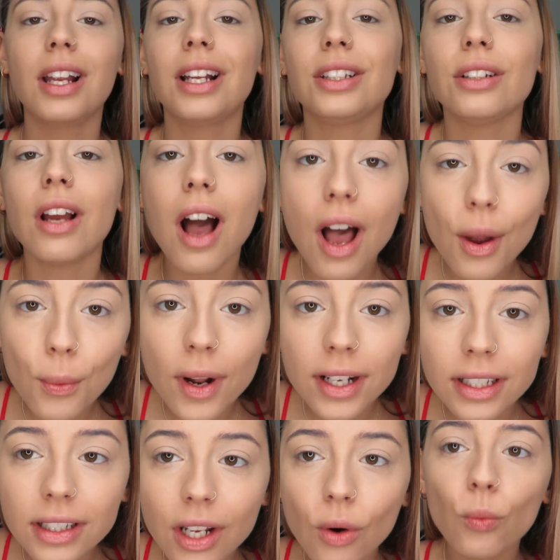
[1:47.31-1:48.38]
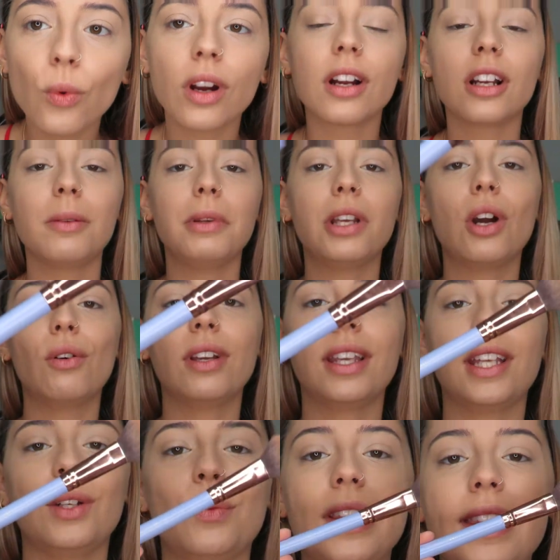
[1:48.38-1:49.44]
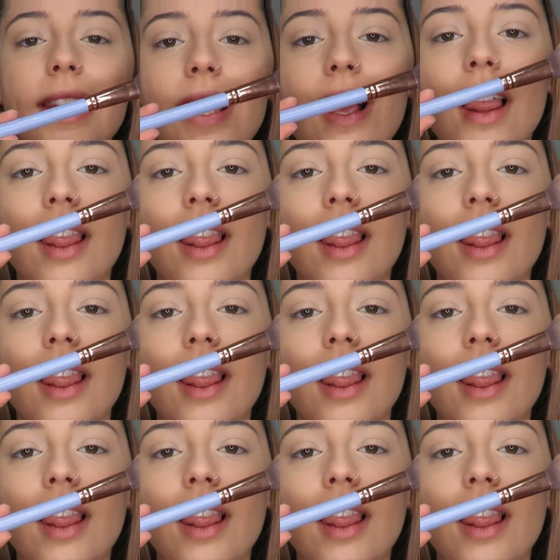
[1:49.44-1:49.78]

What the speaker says: And you already know we're gonna be going in with the